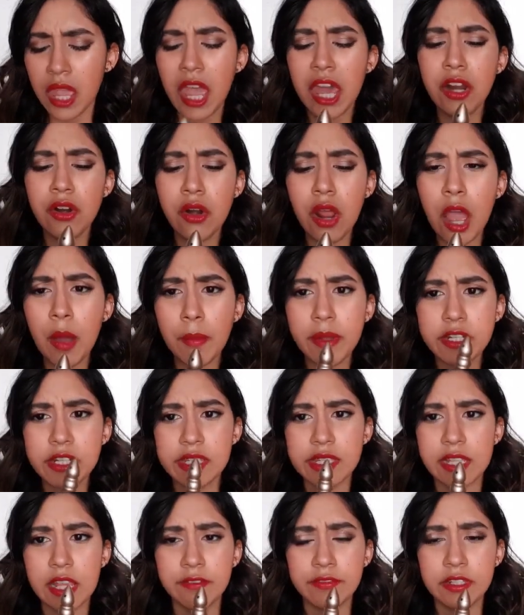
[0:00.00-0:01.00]
I don't know how much
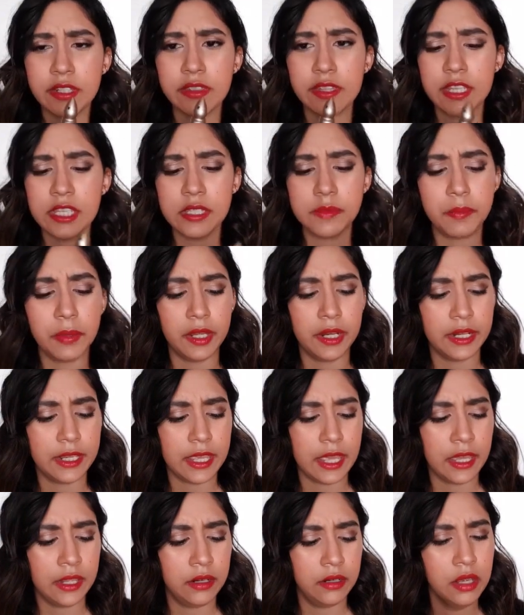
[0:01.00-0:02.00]
is left in this. But
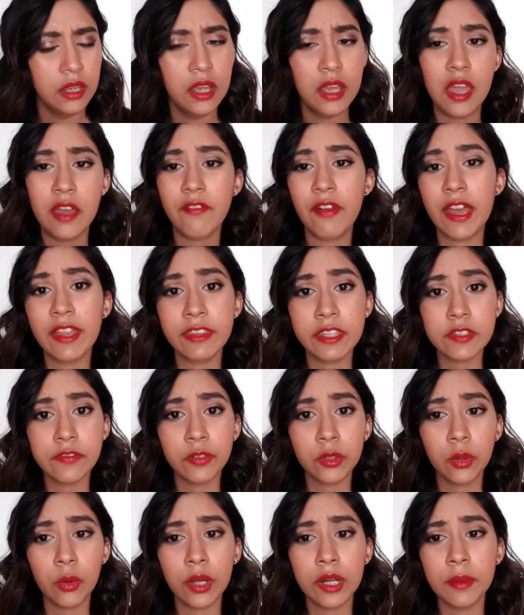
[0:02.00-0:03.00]
again, had this
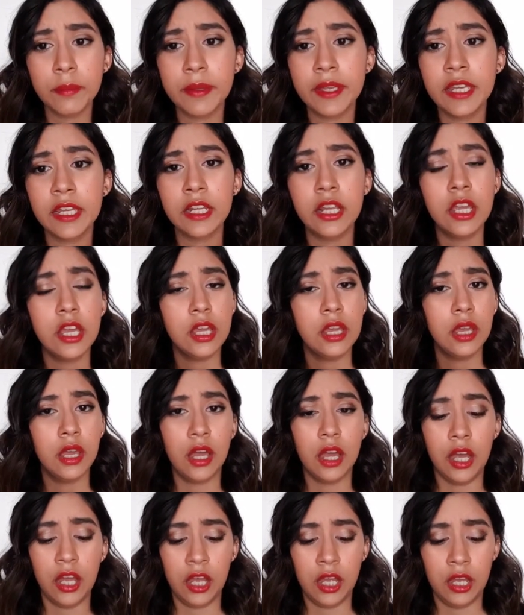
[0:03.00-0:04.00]
for quite a bit.
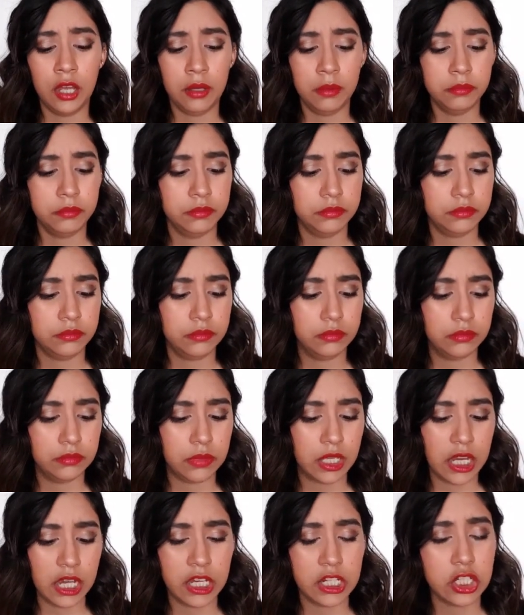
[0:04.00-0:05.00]

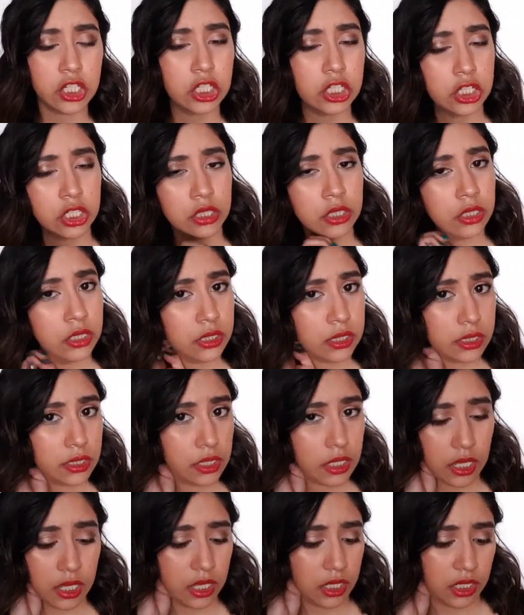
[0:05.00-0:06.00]
I should
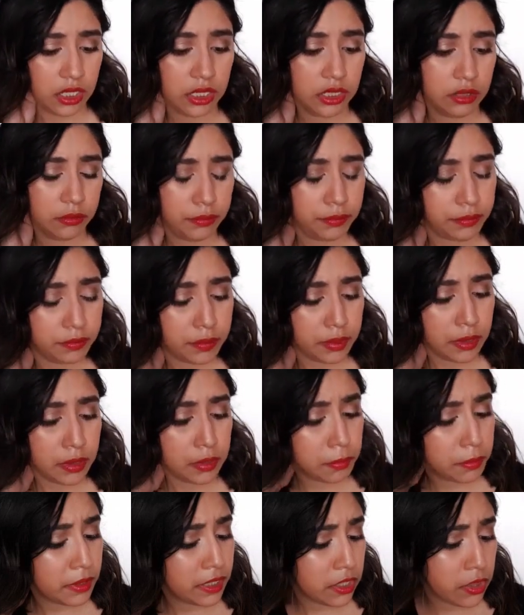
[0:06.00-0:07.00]

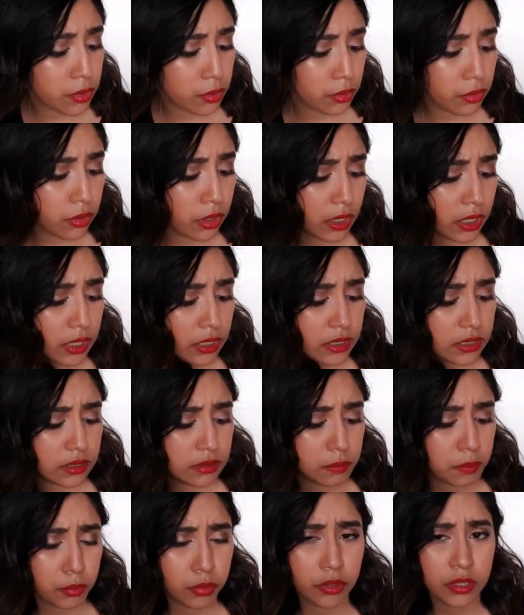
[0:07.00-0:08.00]
be through it
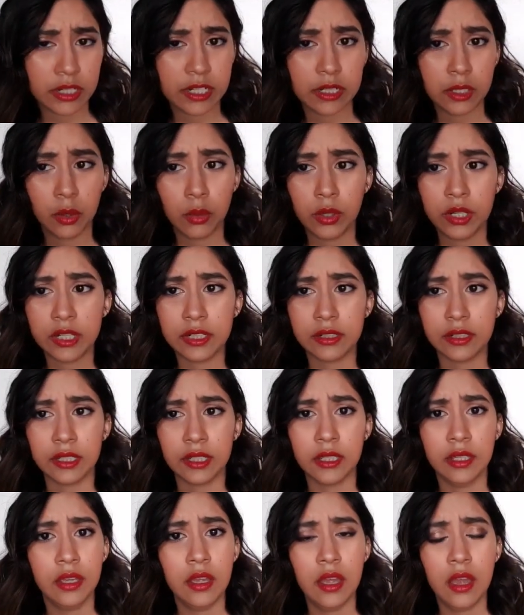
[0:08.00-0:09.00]
pretty
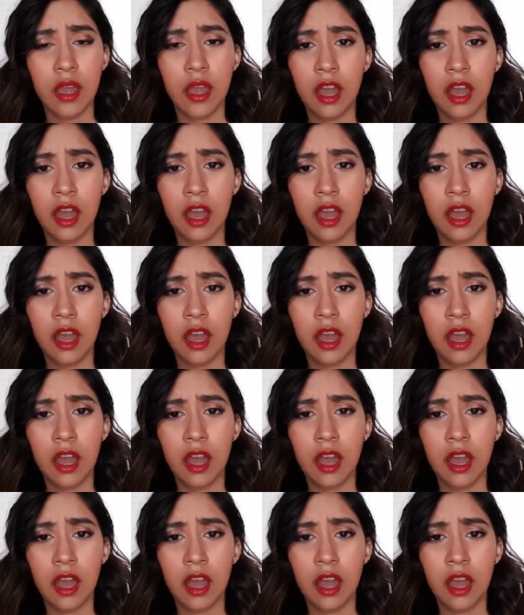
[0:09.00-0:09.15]
quickly.